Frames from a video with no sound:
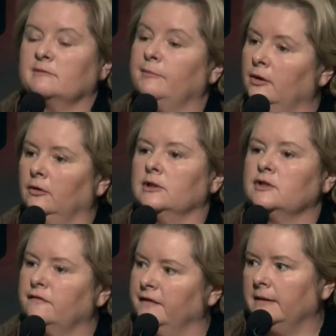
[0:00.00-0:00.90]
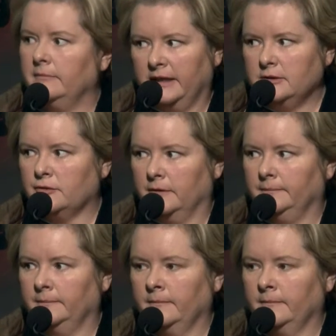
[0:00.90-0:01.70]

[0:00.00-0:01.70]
Polish fat matron